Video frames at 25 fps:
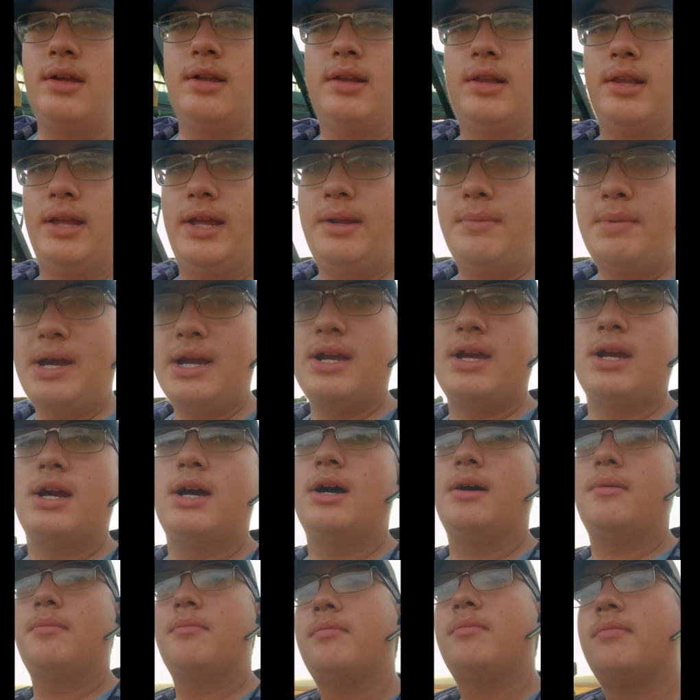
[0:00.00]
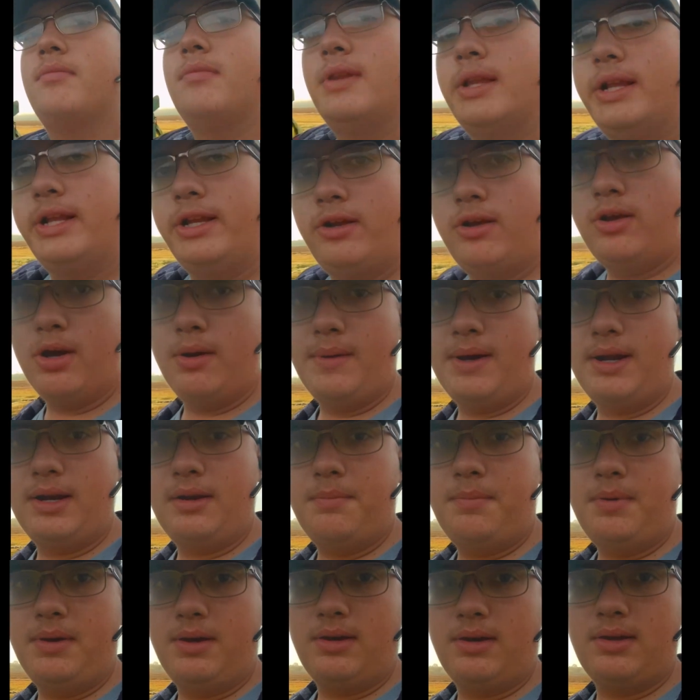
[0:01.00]
let it back up, then you go back to
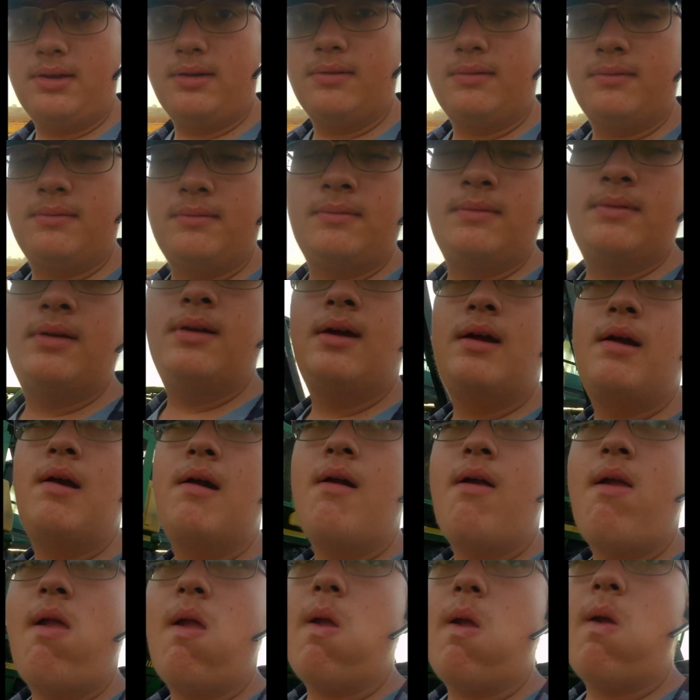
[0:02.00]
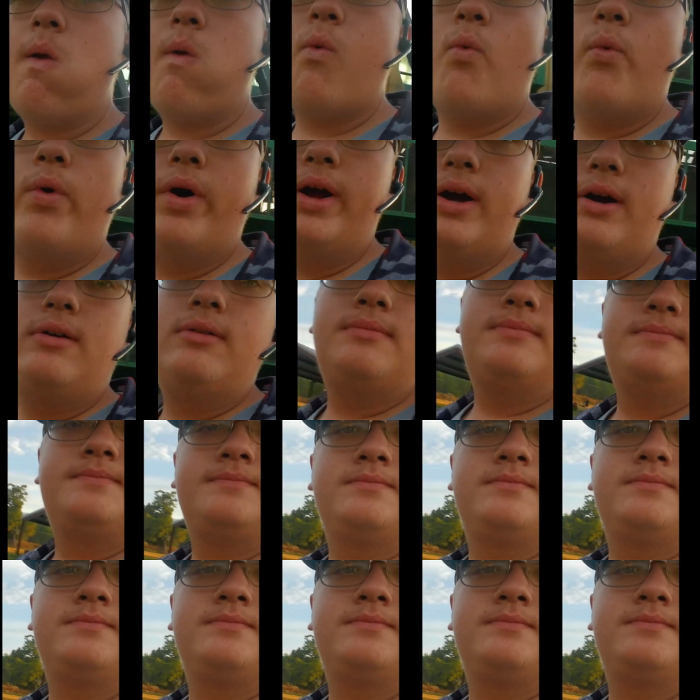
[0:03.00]
picking. Well,